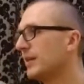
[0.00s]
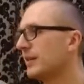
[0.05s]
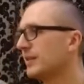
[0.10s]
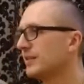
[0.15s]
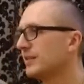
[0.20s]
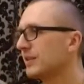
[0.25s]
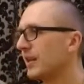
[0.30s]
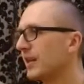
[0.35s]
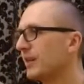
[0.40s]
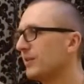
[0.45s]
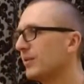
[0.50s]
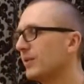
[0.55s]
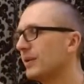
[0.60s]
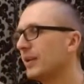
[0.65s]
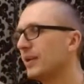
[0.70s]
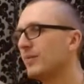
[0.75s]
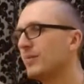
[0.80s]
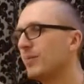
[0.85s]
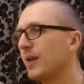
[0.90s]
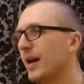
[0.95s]
try to
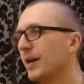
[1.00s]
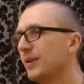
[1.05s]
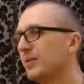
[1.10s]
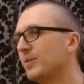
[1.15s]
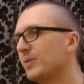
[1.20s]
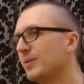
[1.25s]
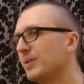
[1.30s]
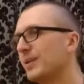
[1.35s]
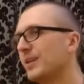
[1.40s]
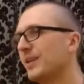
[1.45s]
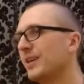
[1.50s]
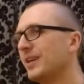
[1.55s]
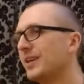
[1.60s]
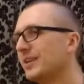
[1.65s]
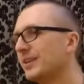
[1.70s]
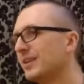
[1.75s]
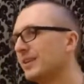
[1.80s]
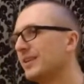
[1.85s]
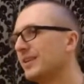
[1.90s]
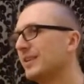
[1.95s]
get back to
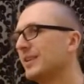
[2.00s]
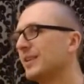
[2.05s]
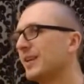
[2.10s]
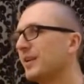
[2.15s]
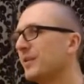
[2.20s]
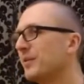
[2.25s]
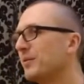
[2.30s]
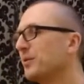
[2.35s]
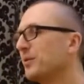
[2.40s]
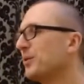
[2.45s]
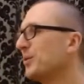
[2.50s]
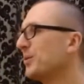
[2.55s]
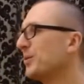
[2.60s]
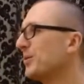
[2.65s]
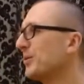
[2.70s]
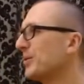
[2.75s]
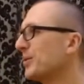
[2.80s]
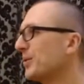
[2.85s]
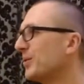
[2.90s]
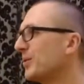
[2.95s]
their kind of youth,
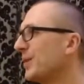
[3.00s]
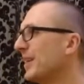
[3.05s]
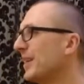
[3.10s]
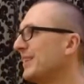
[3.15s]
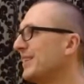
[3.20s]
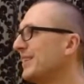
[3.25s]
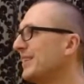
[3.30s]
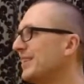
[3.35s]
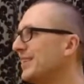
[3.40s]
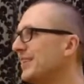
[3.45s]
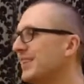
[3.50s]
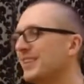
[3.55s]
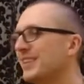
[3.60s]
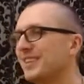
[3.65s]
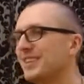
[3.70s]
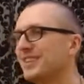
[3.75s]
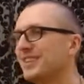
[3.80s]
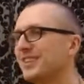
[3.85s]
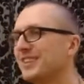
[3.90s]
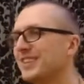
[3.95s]
and
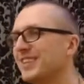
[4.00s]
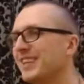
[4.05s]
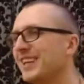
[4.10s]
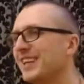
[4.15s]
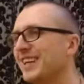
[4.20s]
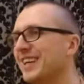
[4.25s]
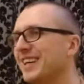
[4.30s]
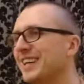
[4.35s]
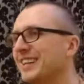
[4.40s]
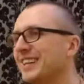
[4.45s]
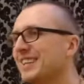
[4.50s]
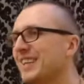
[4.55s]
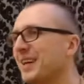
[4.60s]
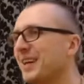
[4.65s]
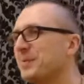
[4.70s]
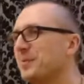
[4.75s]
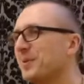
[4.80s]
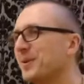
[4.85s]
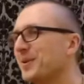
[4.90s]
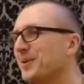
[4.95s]
teenage
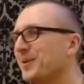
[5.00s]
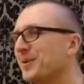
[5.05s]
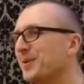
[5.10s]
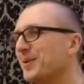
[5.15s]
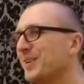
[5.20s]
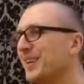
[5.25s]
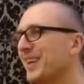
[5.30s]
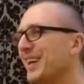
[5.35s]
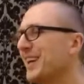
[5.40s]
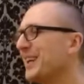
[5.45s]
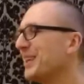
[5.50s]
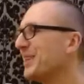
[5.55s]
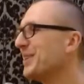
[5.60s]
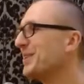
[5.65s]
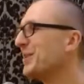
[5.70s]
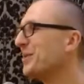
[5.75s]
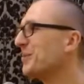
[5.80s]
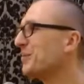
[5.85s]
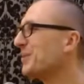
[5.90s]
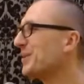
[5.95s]
type of
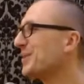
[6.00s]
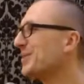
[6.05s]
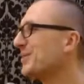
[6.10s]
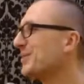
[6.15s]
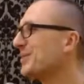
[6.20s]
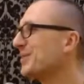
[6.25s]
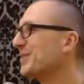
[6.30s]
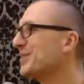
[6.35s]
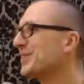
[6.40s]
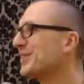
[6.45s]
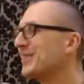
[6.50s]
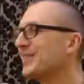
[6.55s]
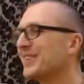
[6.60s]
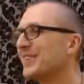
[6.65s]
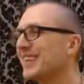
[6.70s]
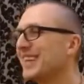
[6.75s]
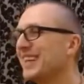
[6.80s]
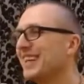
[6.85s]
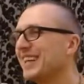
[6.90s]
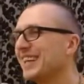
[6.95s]
pursuits,
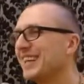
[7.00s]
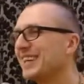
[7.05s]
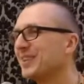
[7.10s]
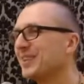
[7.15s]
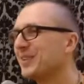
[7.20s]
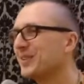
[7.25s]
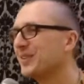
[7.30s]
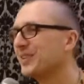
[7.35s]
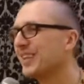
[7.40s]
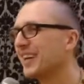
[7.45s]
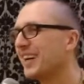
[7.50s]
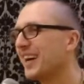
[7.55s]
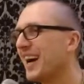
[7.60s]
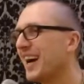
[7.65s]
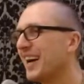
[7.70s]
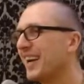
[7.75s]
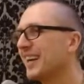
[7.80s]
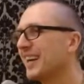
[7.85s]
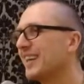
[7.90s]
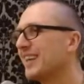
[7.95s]
get into the
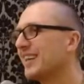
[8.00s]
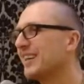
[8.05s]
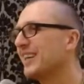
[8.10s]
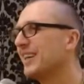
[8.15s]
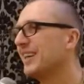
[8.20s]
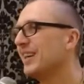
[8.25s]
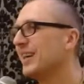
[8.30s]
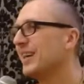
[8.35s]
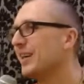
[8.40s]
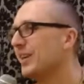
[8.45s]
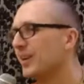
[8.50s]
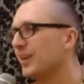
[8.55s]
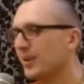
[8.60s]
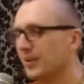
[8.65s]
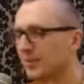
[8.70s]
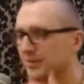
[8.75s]
Harley, or